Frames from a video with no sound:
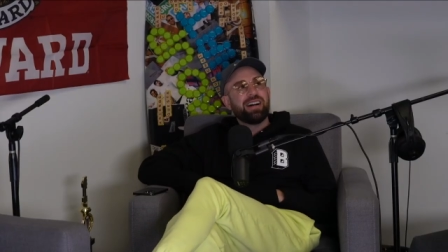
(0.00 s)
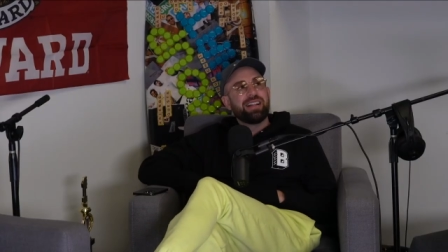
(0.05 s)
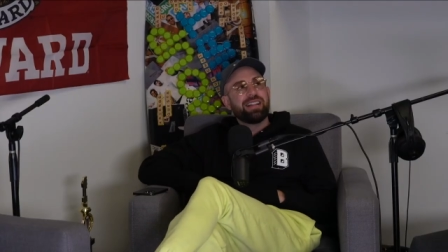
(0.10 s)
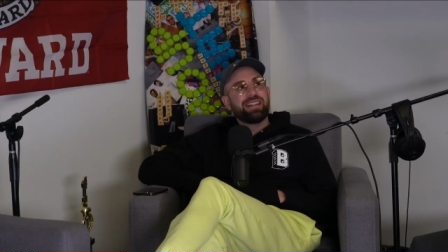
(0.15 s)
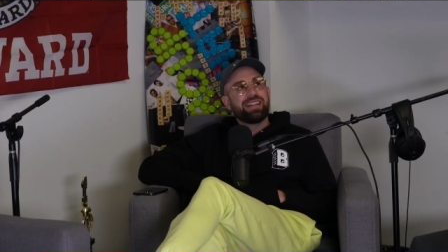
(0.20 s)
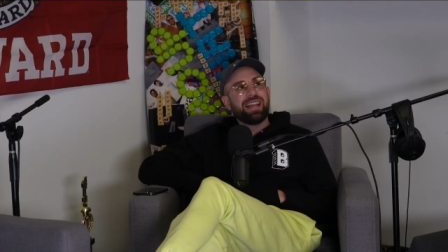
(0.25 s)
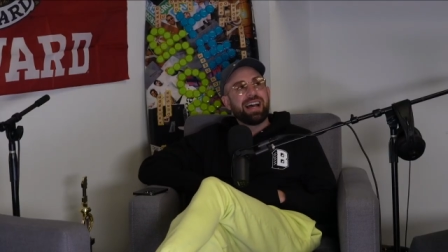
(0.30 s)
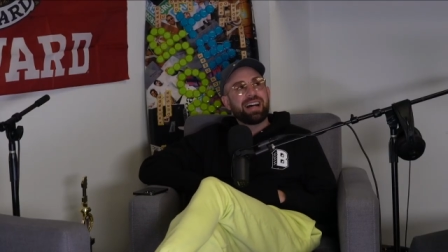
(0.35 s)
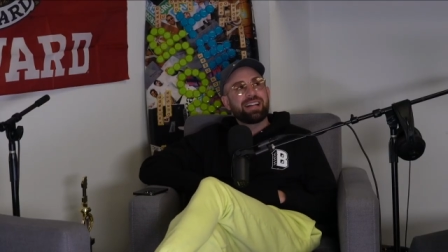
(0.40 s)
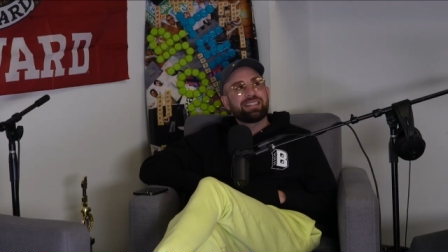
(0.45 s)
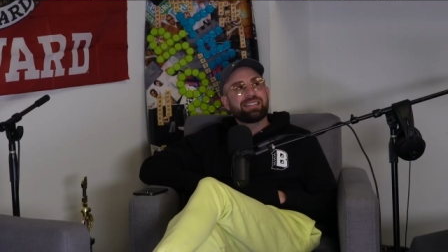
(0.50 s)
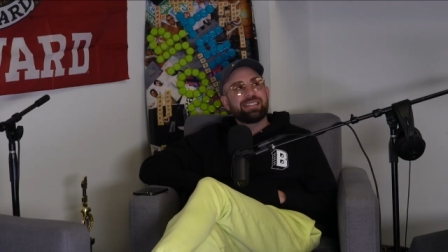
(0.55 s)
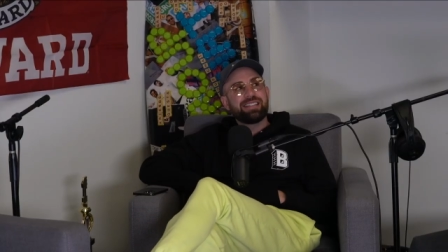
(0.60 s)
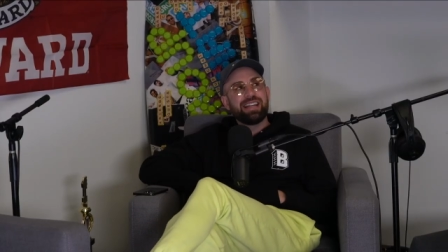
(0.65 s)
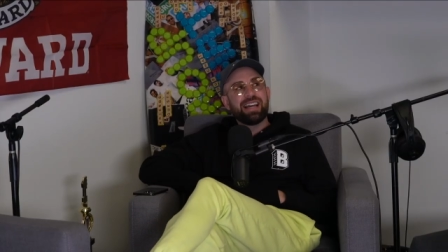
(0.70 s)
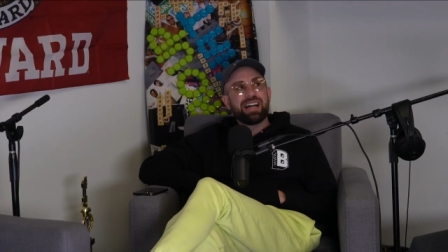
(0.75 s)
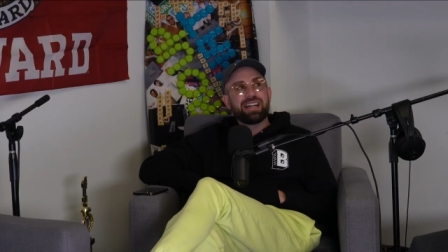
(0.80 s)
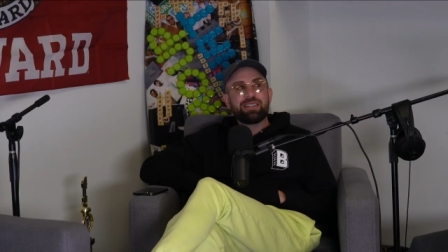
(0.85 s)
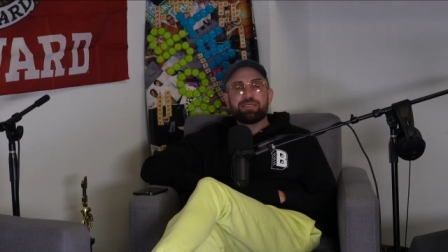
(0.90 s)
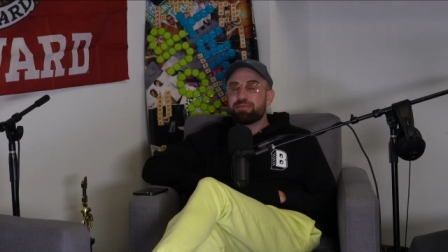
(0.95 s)
that's
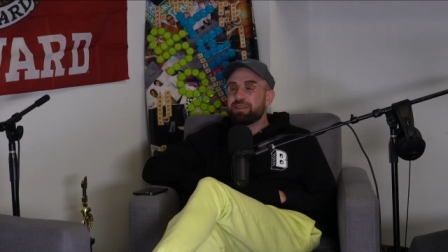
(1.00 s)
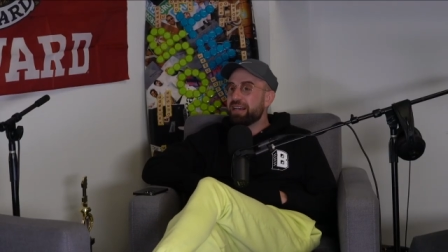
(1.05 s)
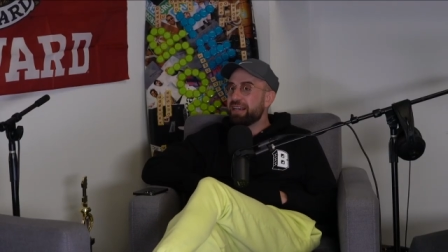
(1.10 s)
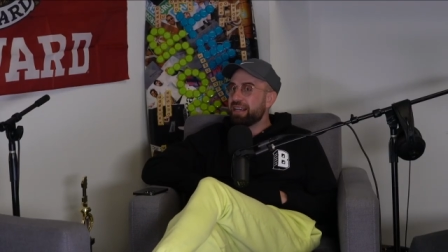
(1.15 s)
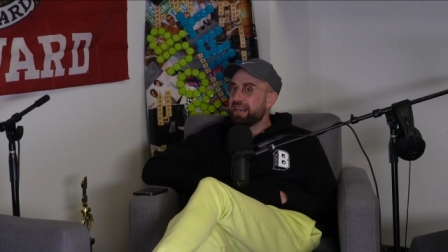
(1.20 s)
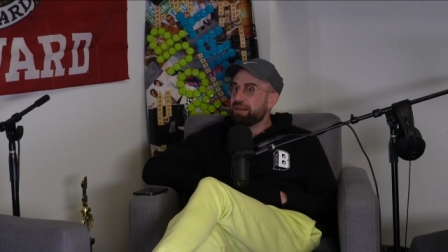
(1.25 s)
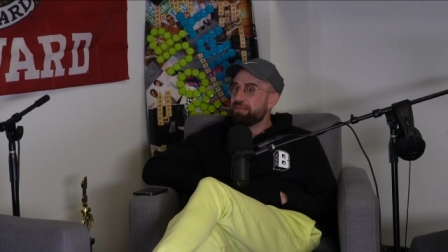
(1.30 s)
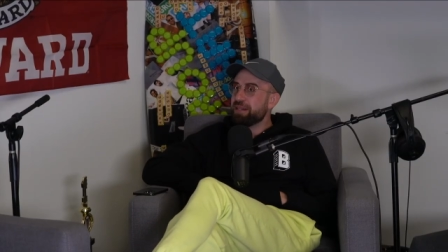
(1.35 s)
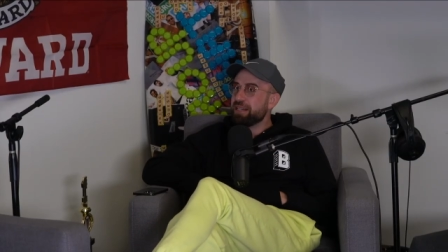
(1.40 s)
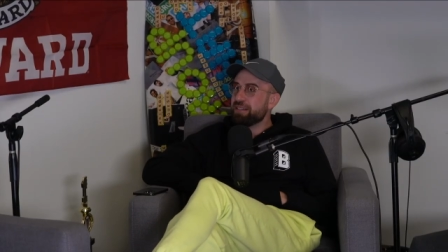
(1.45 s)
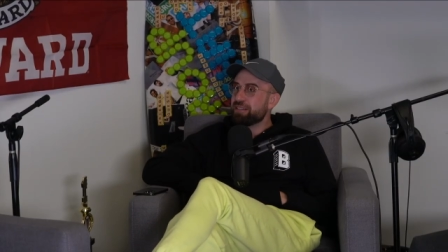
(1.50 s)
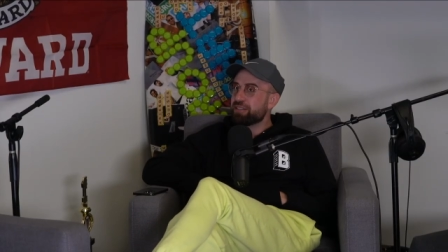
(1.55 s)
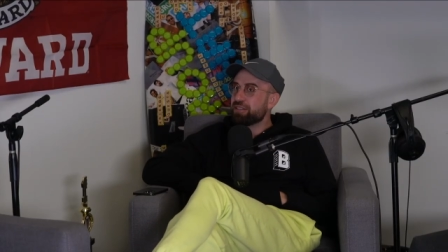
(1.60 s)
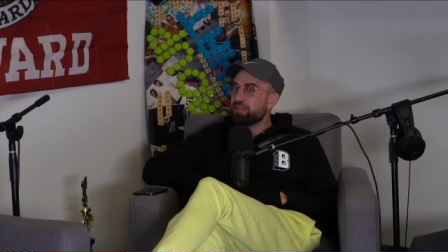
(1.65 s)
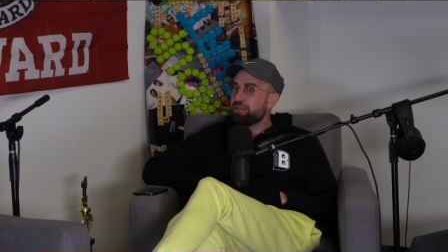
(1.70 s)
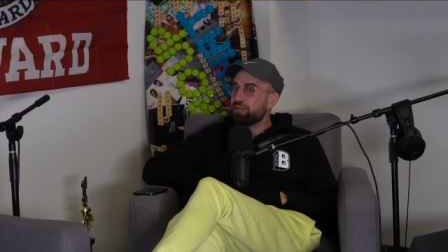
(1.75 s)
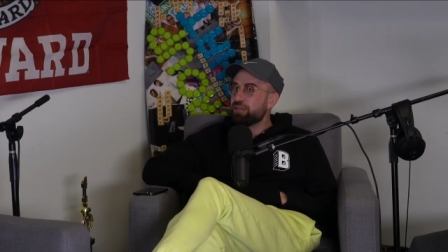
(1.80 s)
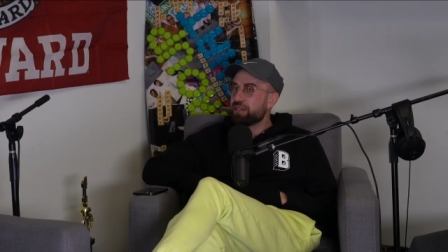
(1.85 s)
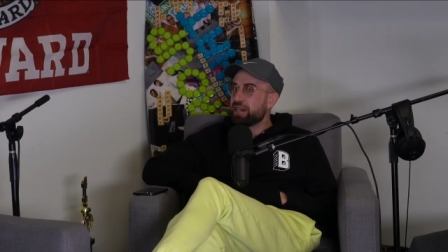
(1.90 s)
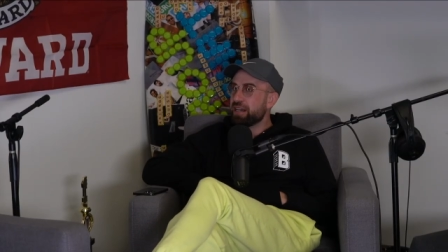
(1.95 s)
yeah, you're right. I mean,
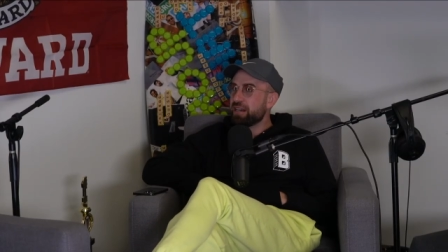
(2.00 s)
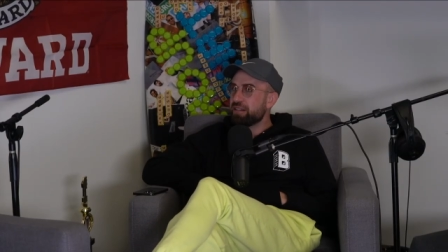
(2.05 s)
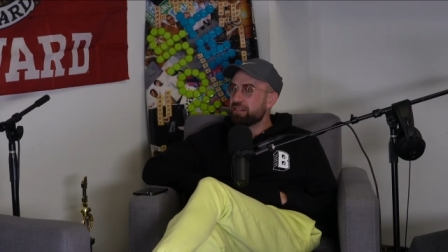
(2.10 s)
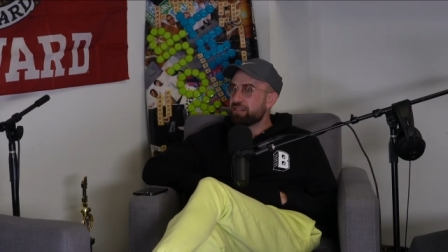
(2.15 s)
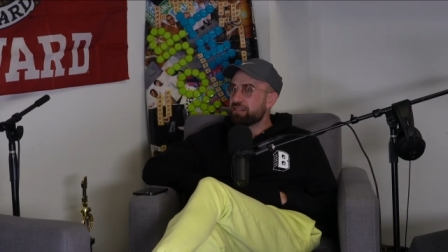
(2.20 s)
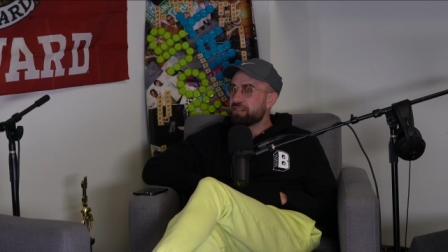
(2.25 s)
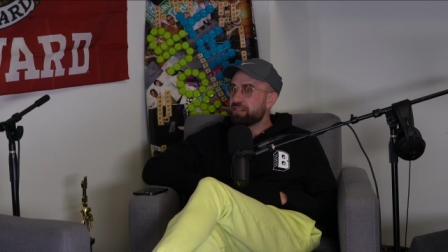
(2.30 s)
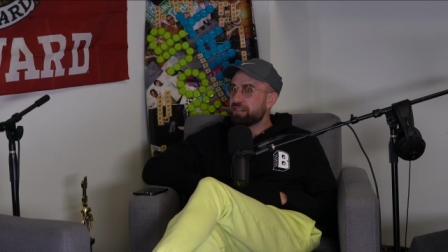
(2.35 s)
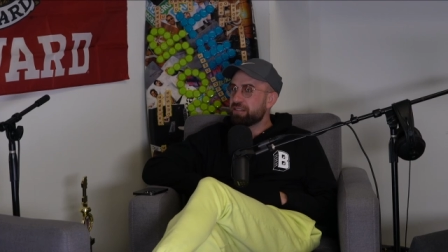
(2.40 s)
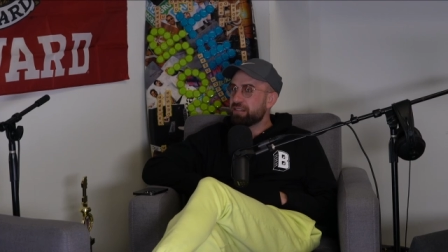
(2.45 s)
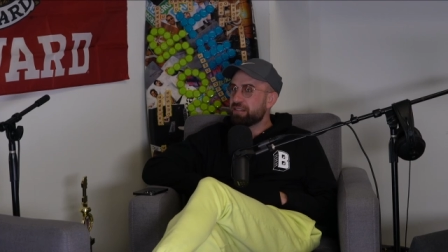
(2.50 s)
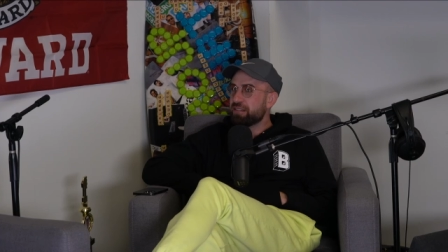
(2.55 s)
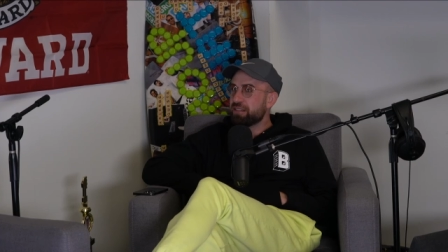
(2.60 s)
so who cares?